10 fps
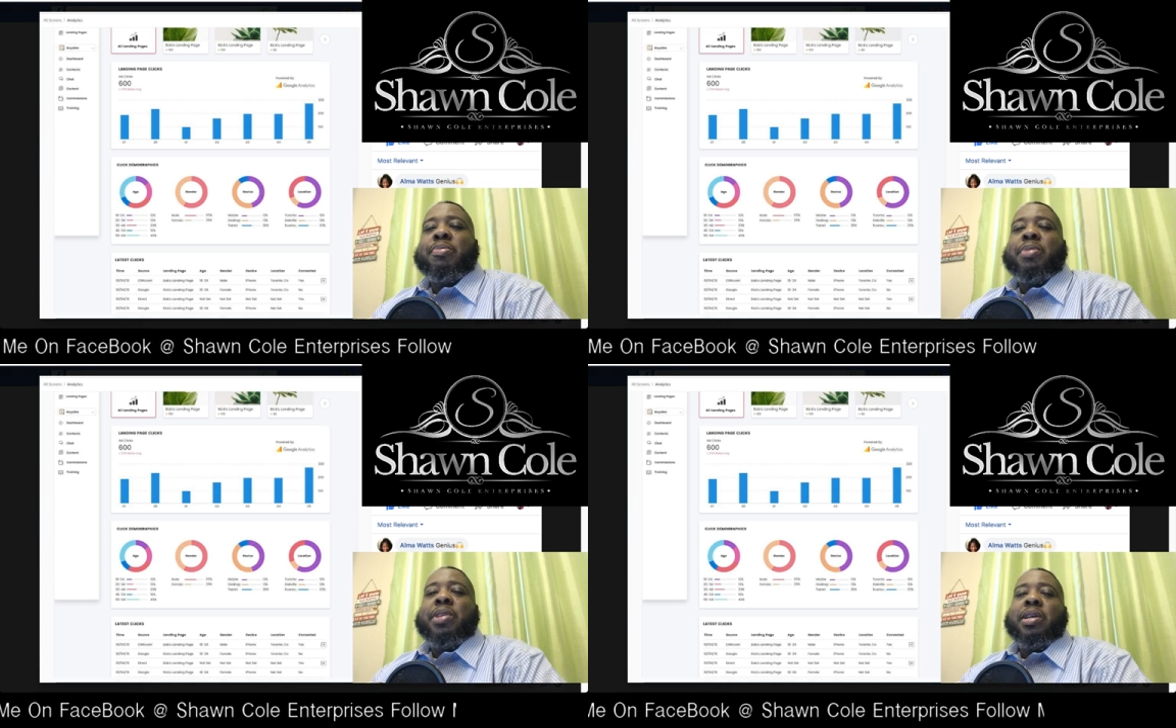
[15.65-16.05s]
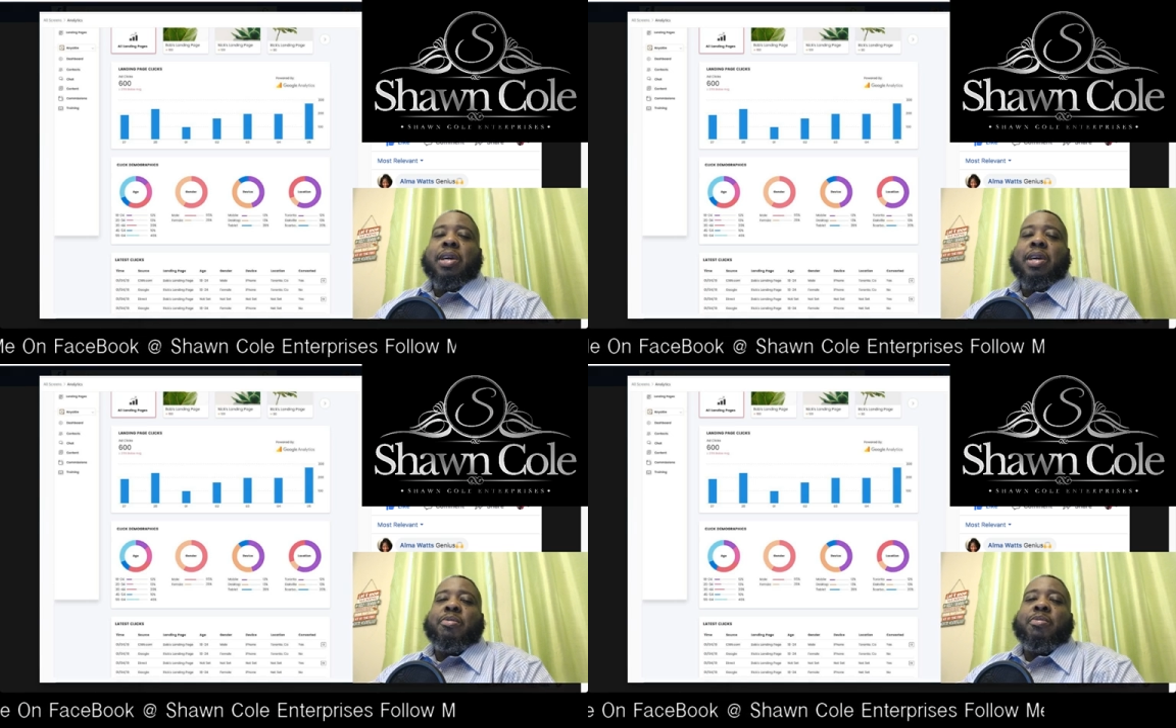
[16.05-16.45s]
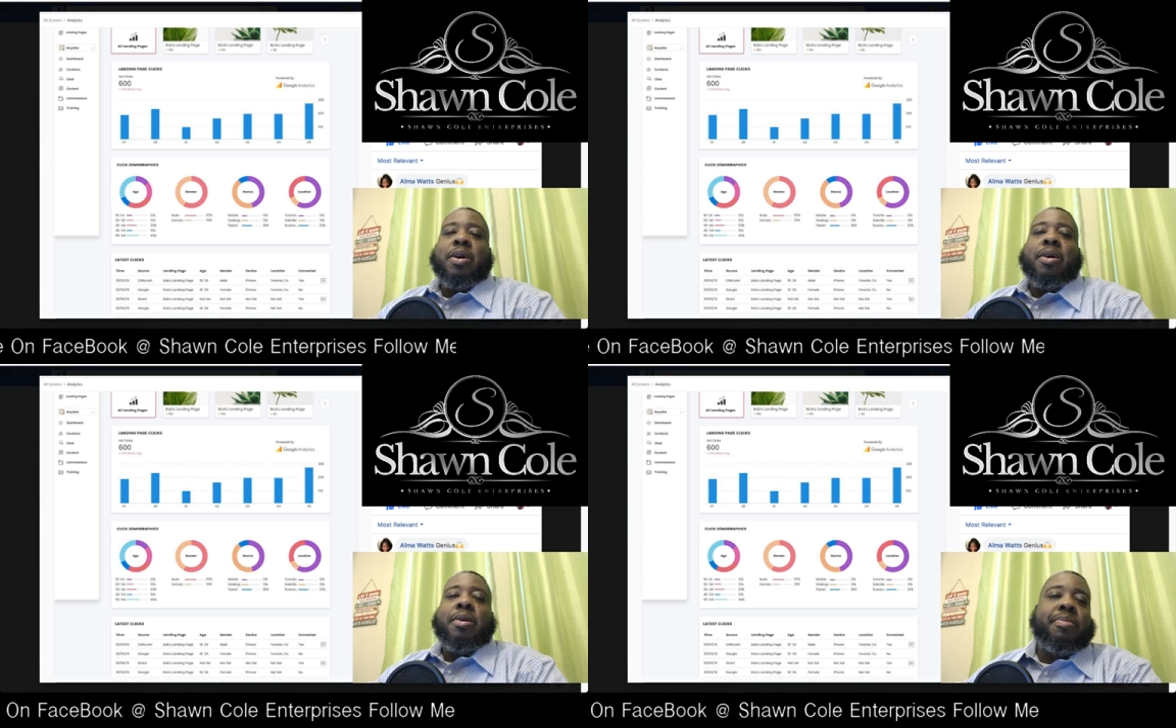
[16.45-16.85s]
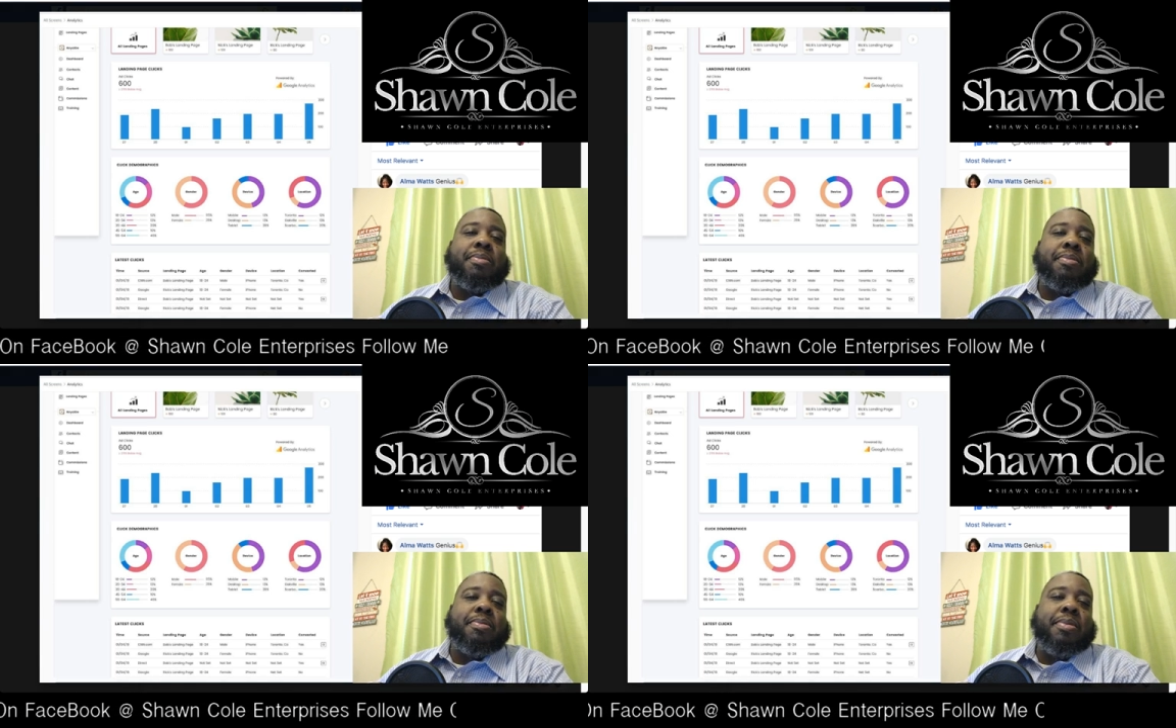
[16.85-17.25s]
have been going on since the
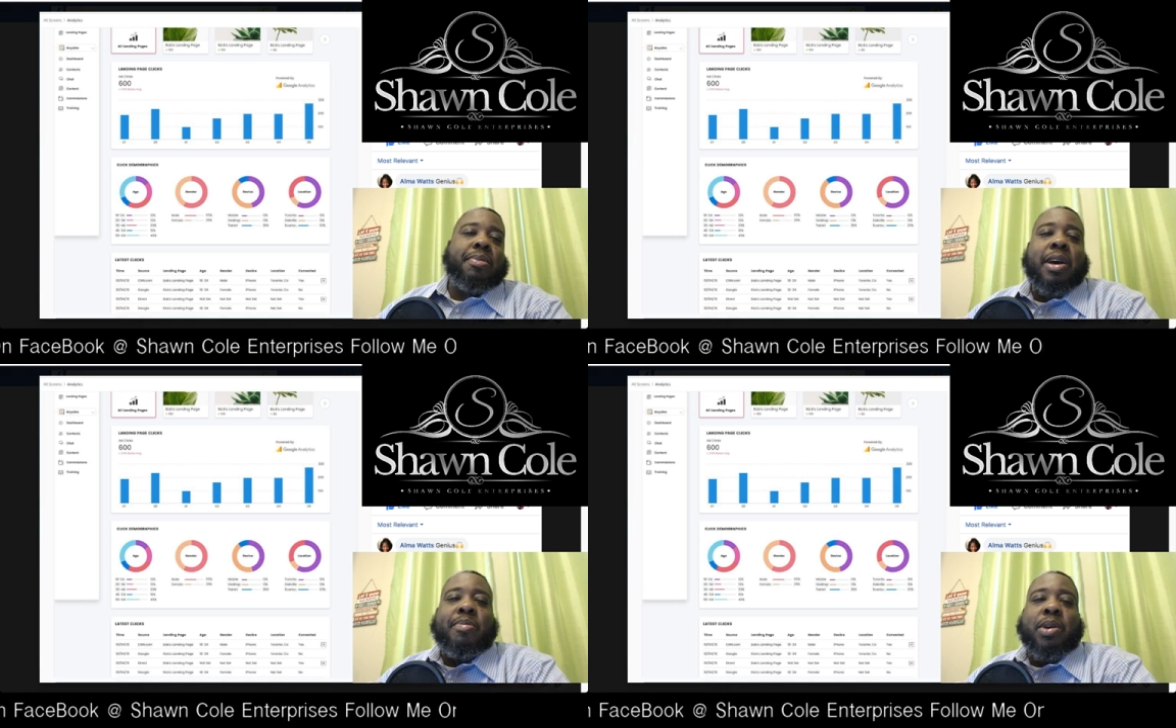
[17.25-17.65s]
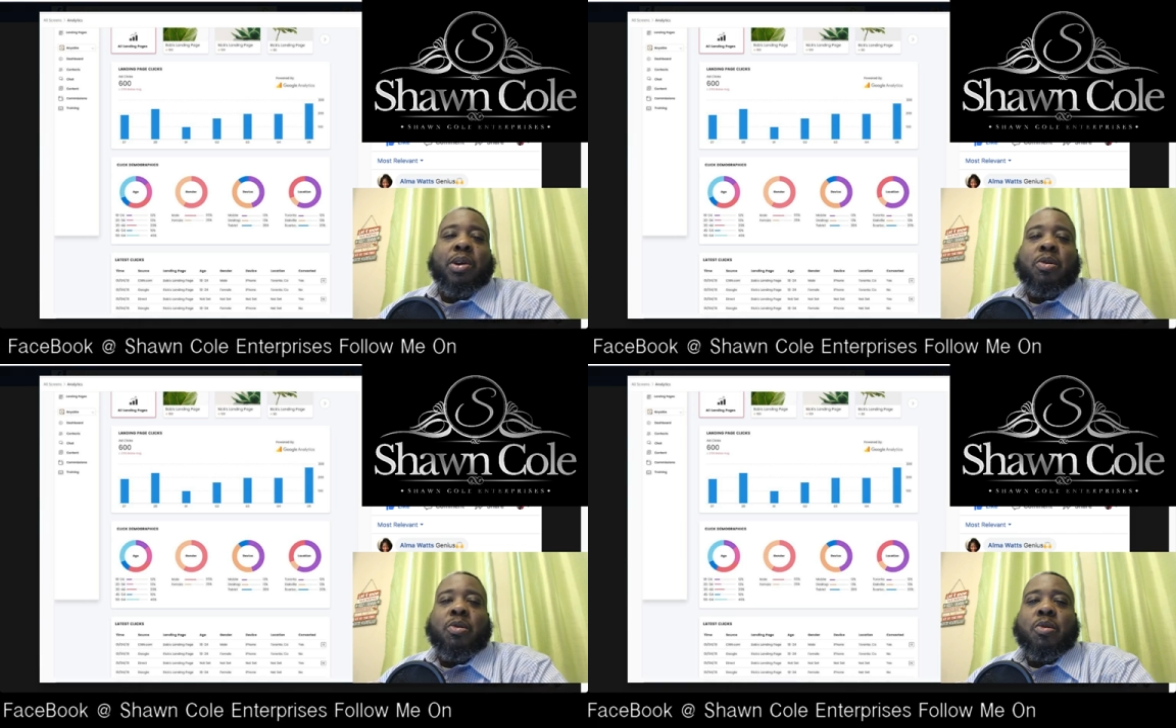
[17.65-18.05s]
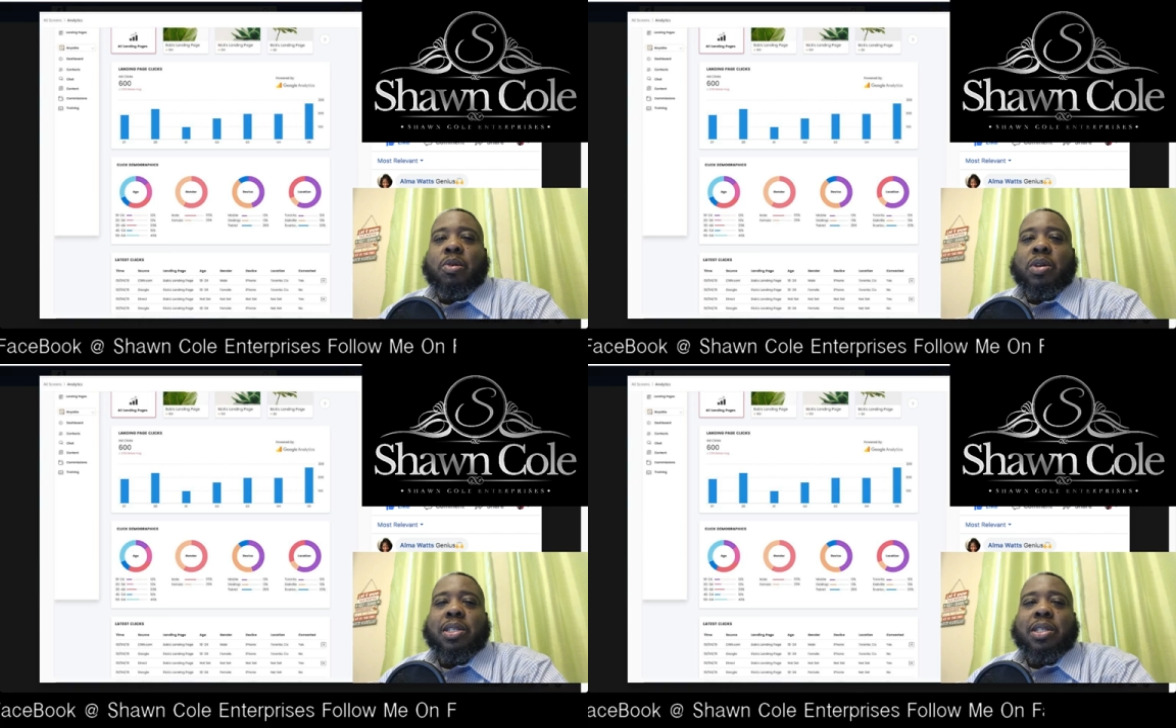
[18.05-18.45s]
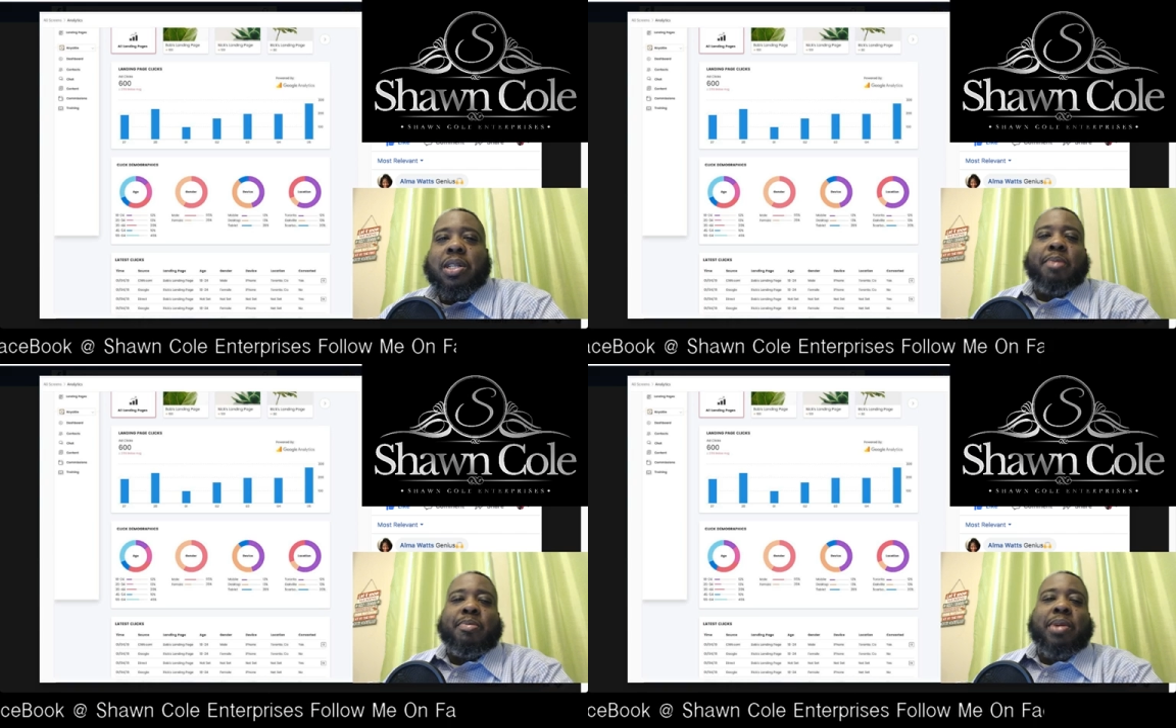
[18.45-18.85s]
last time I have
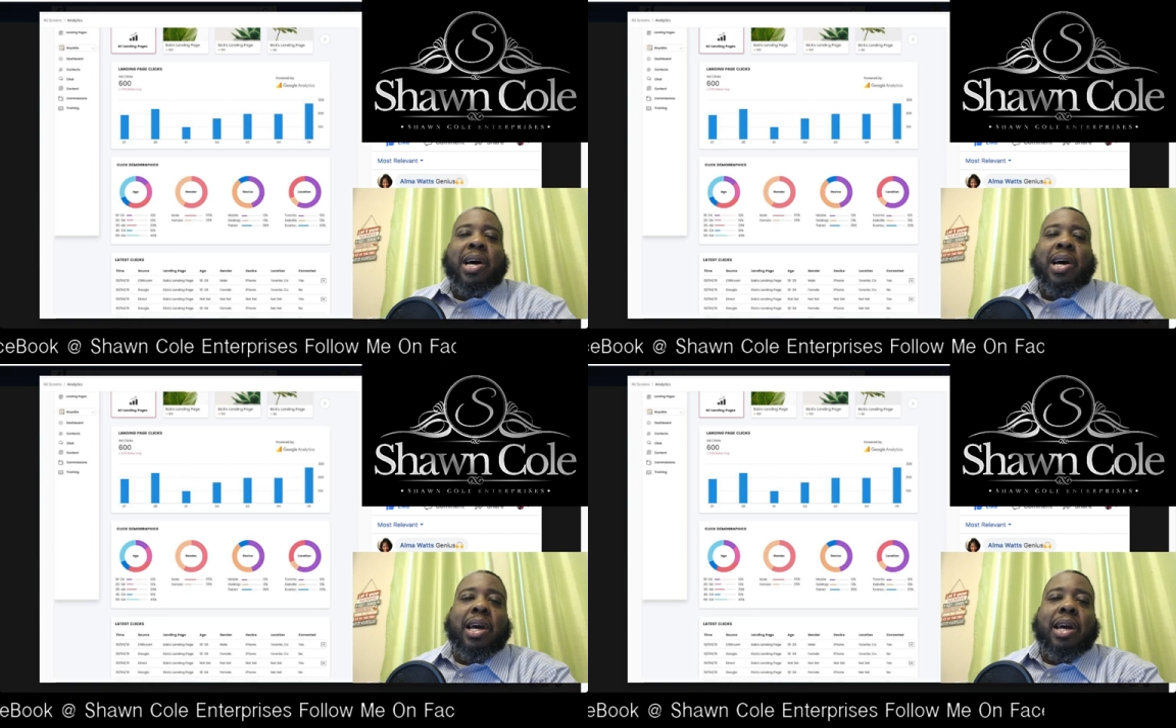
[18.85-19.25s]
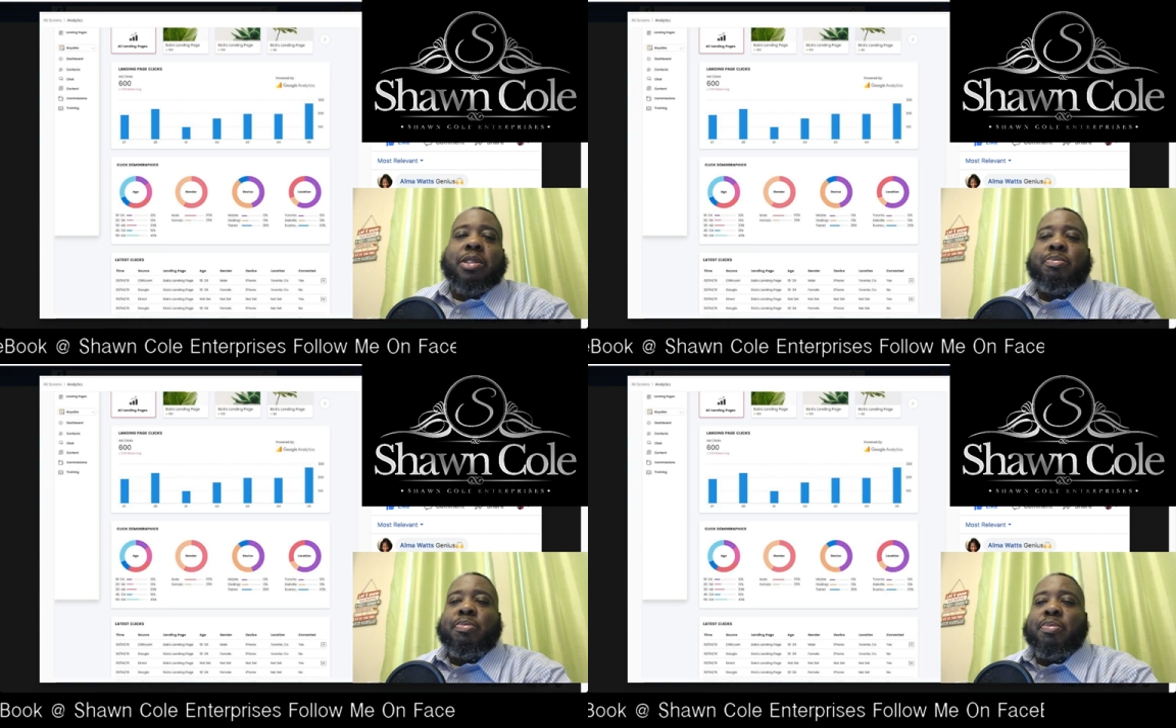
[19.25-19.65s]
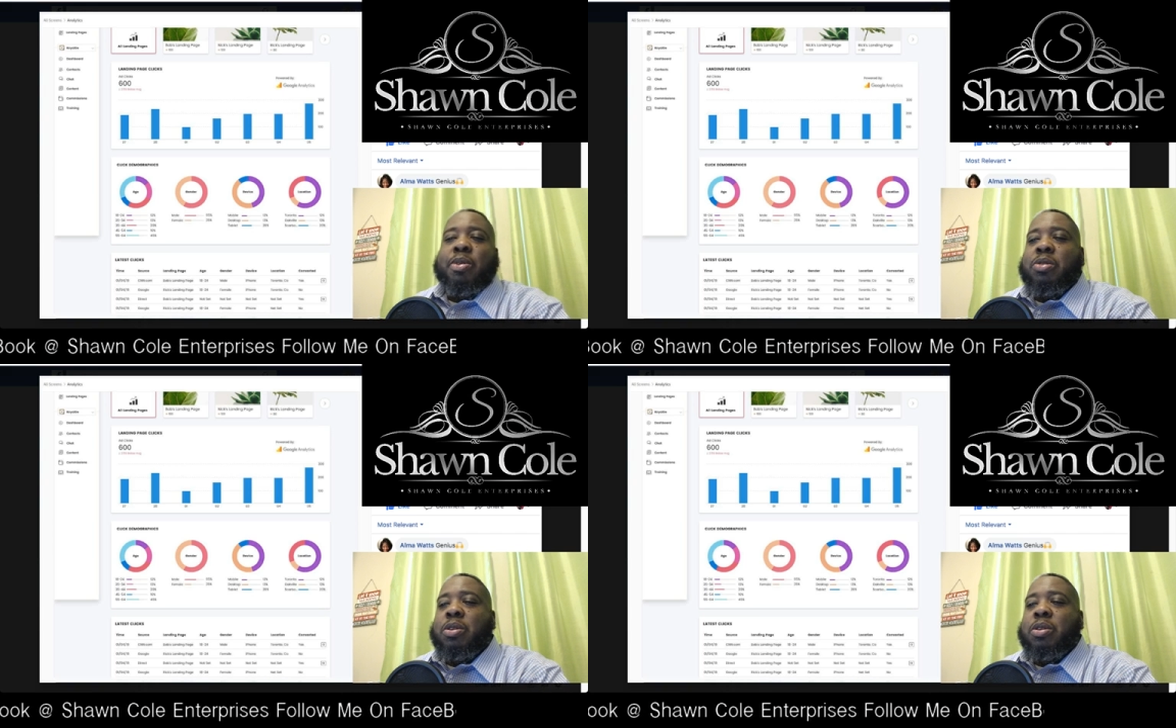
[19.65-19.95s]
spoken with you, um,